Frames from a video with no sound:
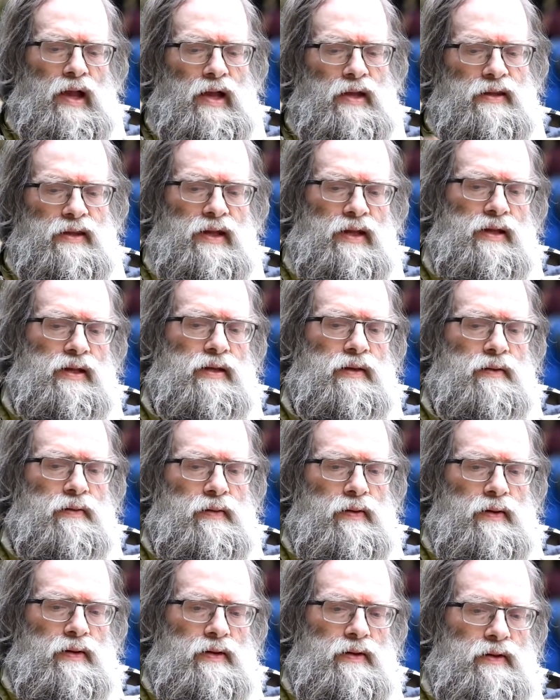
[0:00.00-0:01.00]
then
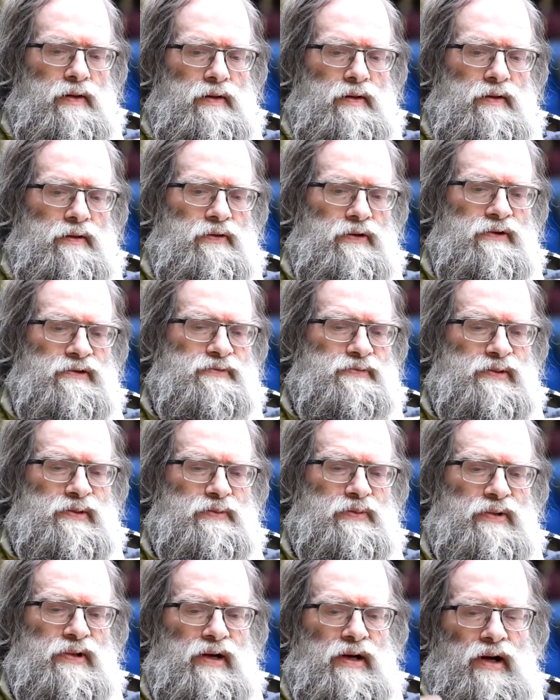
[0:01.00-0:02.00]
those
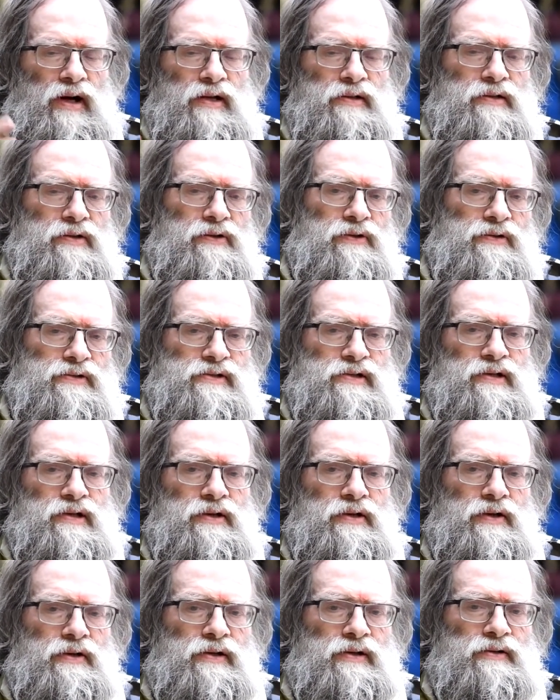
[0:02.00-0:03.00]
people are
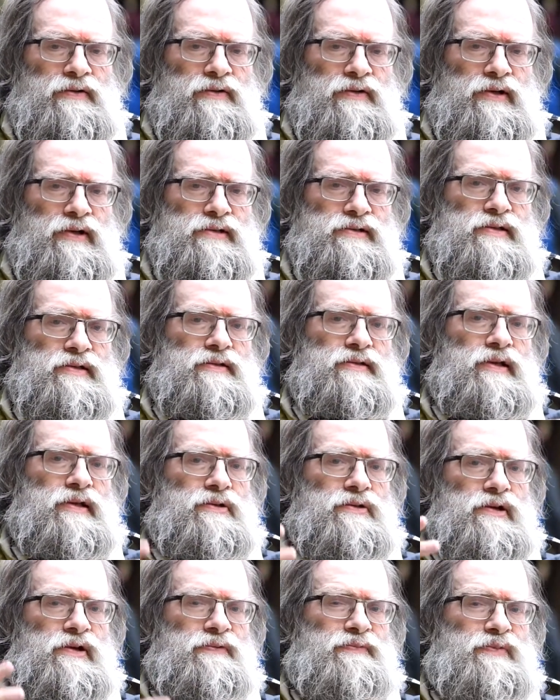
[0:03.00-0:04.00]
ideologically uninterested.
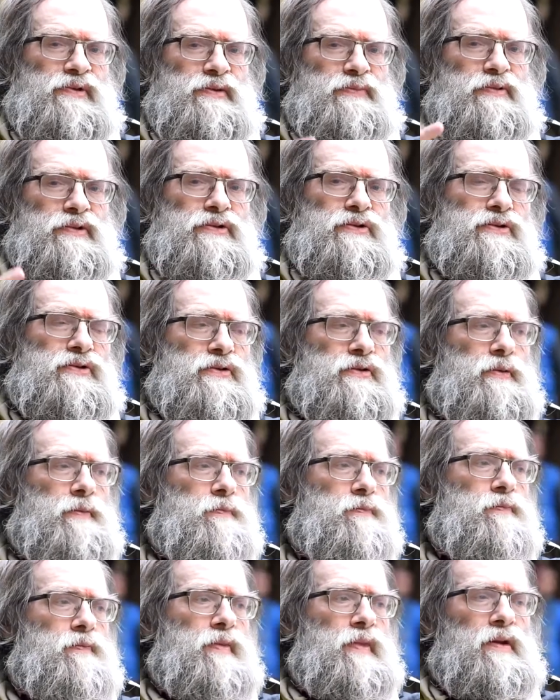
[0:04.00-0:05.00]
Then you have people who,
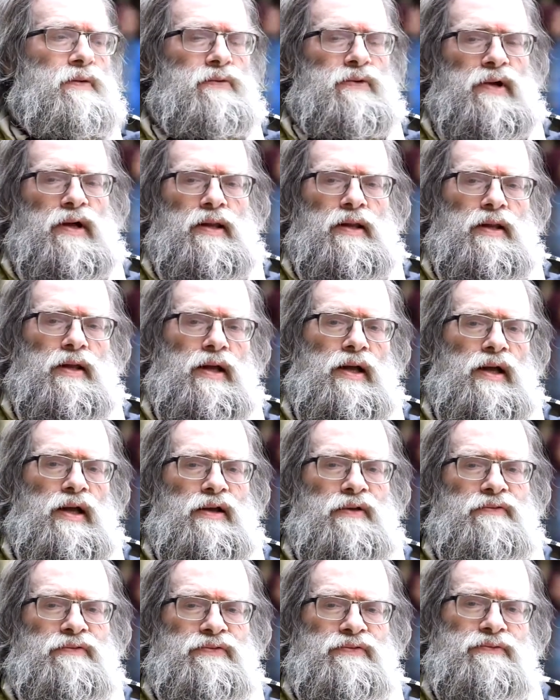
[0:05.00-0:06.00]
well,
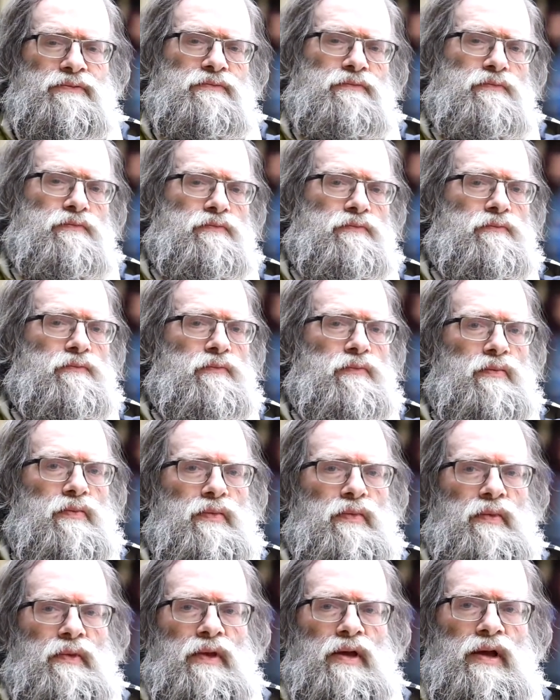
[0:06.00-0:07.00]
have
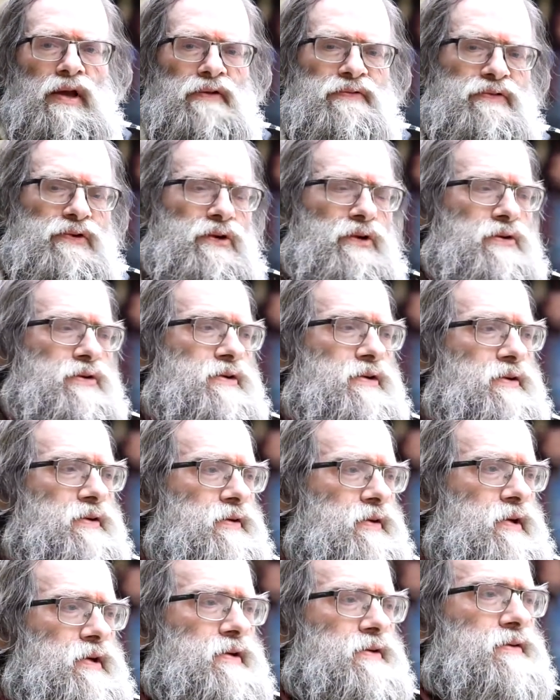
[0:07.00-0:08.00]

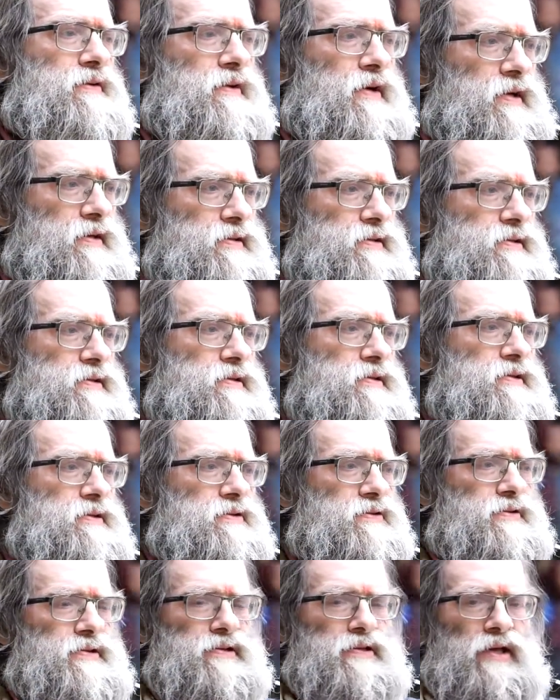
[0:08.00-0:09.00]
other interests,
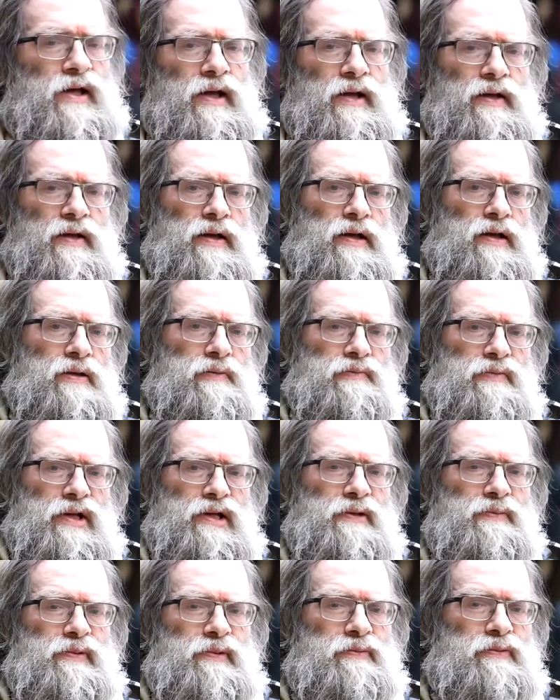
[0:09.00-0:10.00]
you see, like
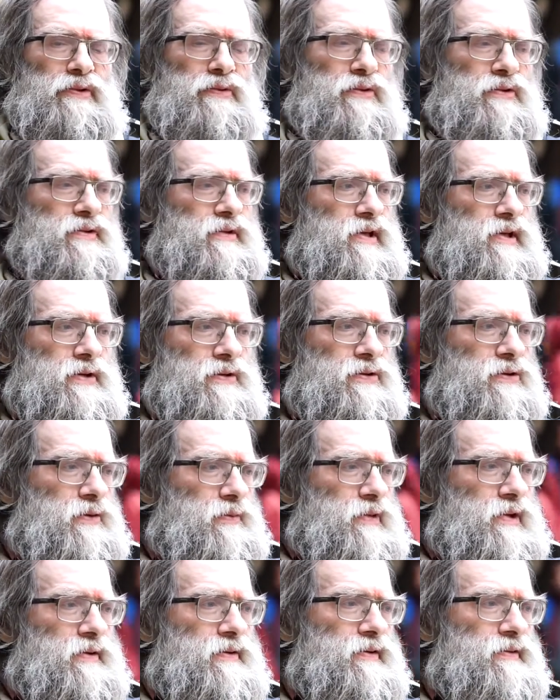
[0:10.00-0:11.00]
many people want
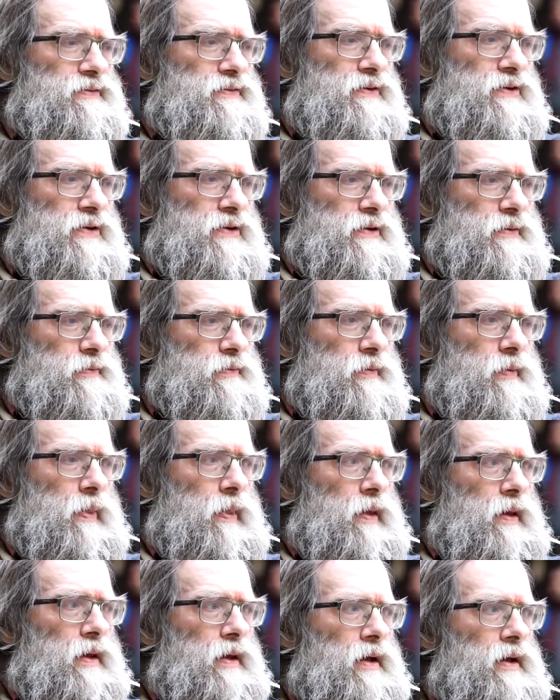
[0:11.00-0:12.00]
economic reform.
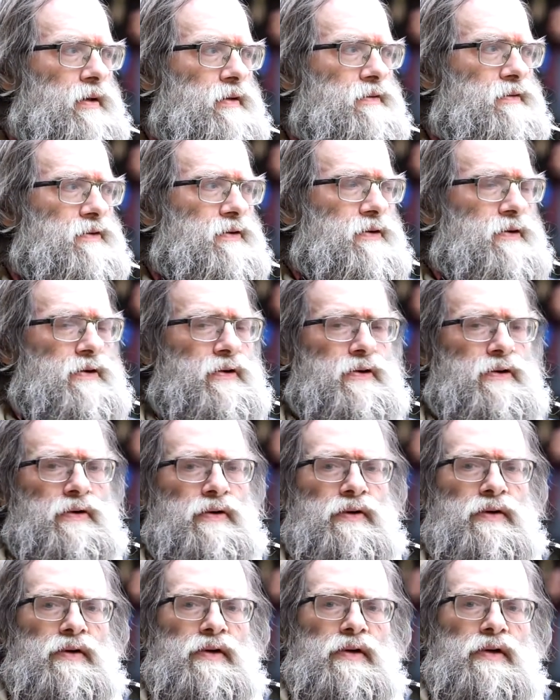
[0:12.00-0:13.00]
And
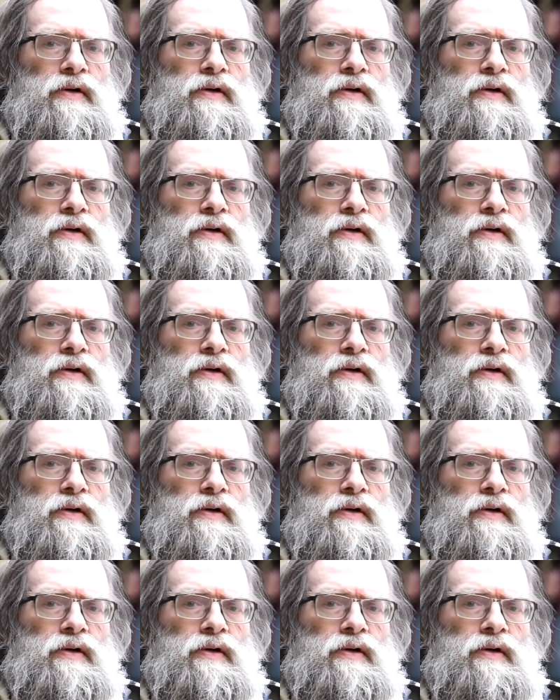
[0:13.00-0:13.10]
so